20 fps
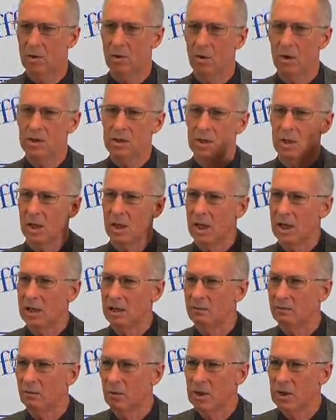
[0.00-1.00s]
of course, a
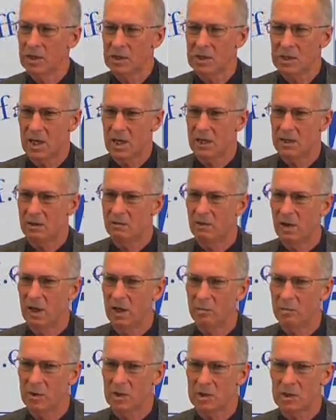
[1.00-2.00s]
lot of real estate
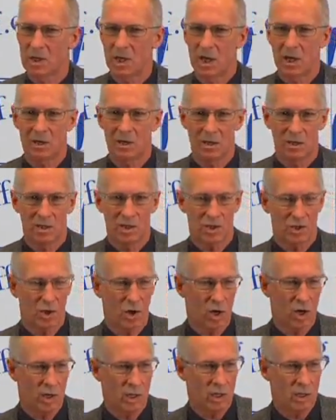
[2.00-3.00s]
developments got
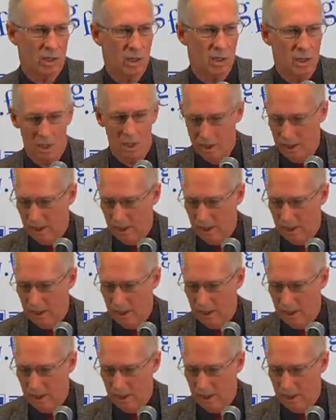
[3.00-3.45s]
started,